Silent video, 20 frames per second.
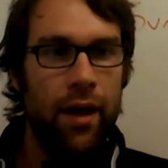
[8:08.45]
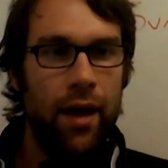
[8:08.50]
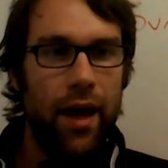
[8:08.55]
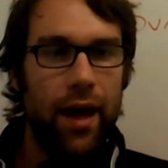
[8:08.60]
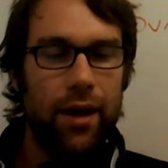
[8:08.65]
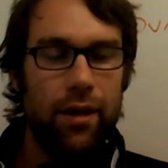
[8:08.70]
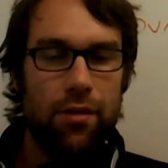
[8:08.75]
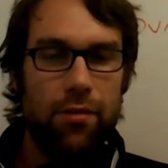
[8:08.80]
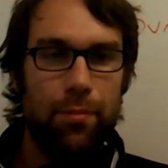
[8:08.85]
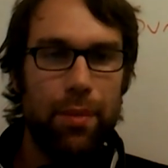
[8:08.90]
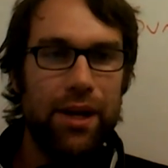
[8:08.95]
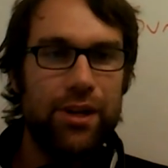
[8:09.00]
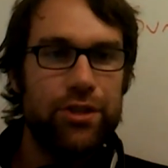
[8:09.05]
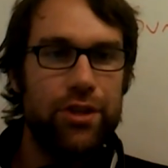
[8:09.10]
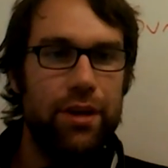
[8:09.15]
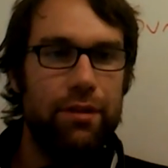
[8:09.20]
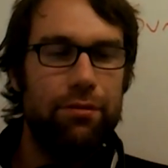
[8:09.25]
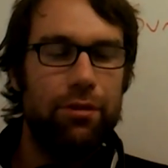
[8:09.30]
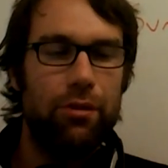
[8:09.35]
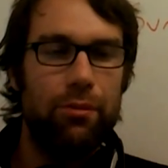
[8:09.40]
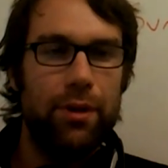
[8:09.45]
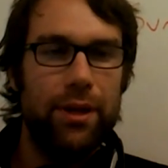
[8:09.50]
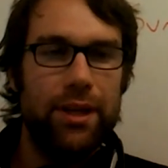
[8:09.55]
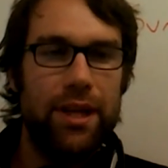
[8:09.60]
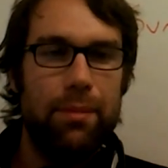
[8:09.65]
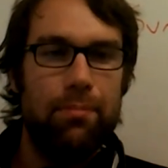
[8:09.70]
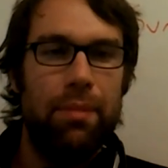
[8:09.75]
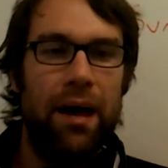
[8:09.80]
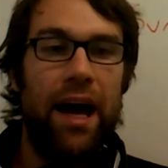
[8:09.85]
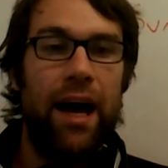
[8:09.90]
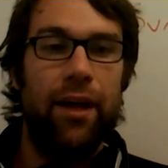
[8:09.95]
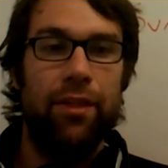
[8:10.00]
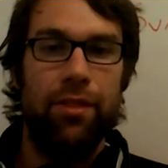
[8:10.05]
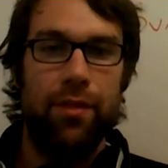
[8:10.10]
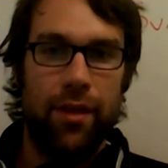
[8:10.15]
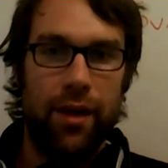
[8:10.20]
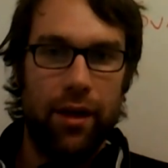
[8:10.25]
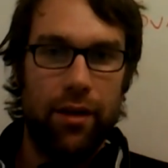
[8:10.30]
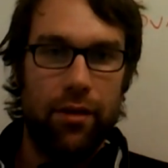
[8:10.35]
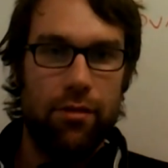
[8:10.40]
And especially for really bad
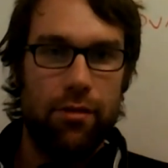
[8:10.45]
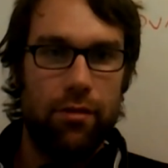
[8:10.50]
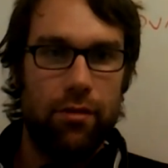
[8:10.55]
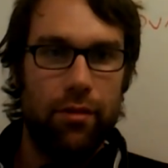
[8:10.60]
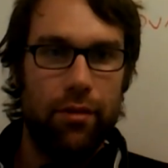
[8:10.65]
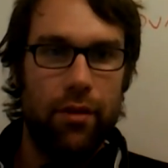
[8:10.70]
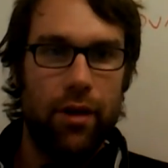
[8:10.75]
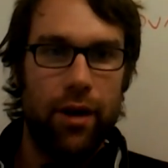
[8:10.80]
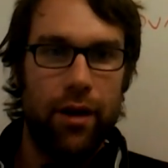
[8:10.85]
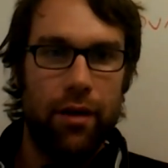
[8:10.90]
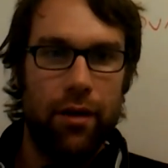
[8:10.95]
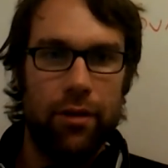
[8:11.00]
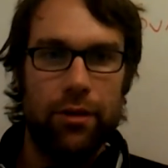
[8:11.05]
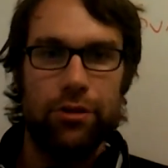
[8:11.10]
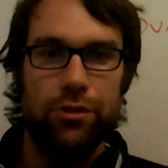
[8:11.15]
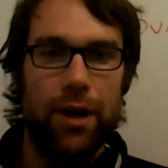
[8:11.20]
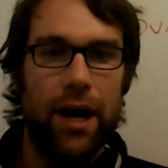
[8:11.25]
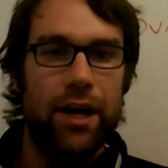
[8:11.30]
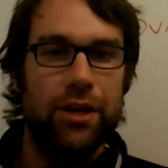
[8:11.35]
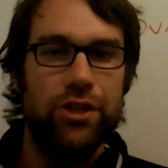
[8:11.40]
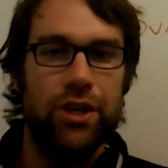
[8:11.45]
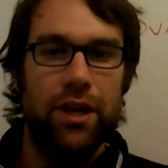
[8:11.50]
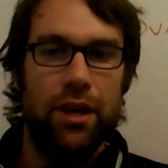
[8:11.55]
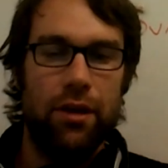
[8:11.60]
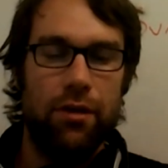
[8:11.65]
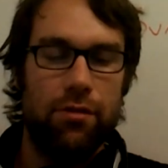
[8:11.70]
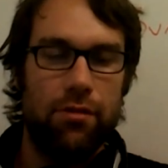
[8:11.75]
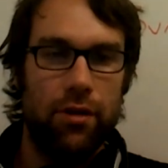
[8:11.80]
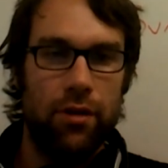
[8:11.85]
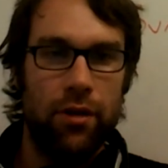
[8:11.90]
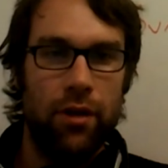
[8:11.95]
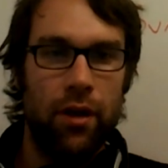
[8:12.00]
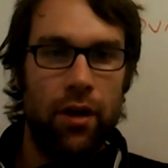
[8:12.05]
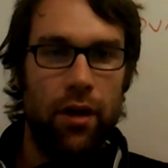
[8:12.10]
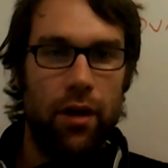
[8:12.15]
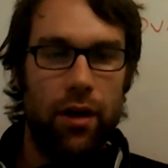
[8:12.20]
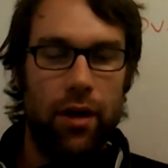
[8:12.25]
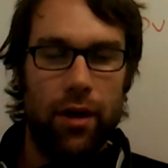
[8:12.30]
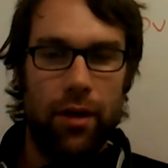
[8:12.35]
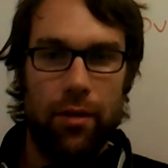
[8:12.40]
things, uh, tragedies, and
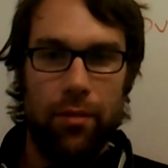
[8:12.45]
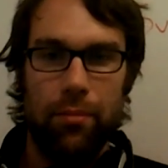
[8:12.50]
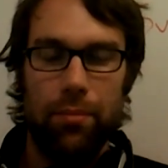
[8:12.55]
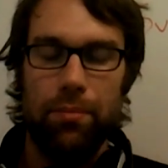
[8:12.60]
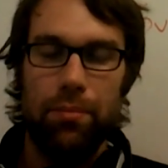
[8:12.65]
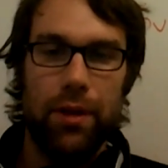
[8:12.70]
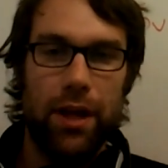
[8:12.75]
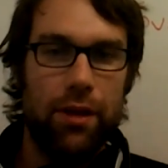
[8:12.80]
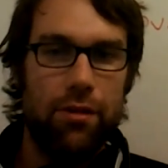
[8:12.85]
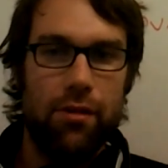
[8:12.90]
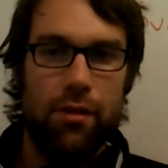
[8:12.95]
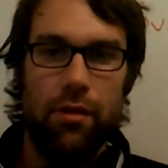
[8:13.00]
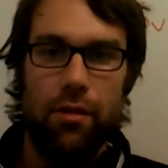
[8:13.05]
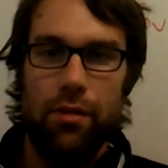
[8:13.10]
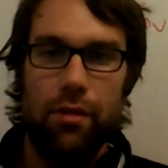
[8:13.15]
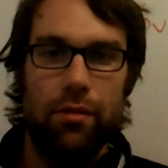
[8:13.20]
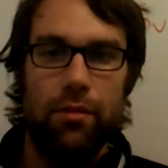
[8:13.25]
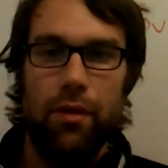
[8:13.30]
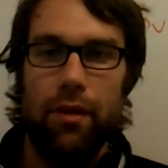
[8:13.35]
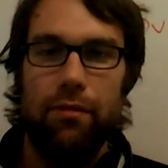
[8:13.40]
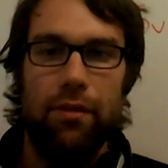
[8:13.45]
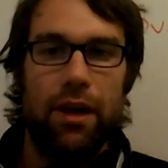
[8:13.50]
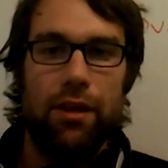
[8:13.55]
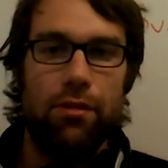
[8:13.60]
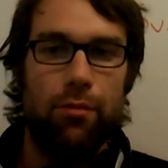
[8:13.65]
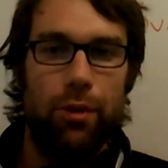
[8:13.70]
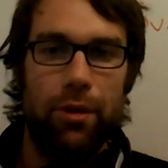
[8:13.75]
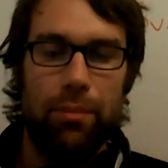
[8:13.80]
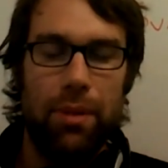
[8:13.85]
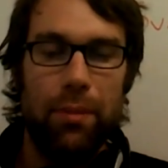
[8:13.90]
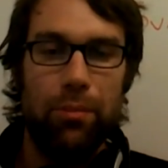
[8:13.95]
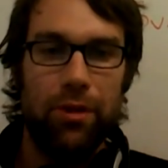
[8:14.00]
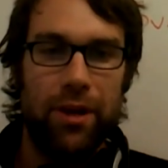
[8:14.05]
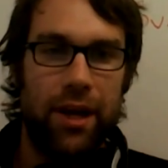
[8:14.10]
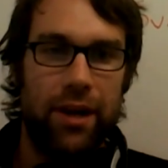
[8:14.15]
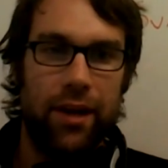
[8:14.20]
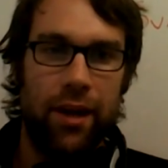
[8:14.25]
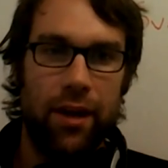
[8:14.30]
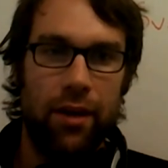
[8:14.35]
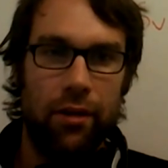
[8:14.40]
uh, places, events where people
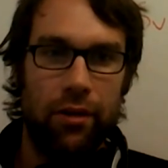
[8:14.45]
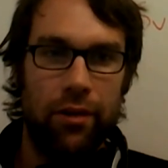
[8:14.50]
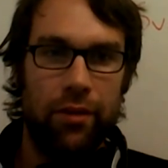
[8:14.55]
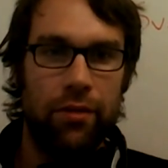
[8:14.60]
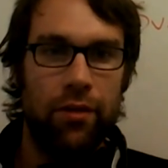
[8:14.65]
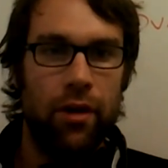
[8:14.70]
get killed.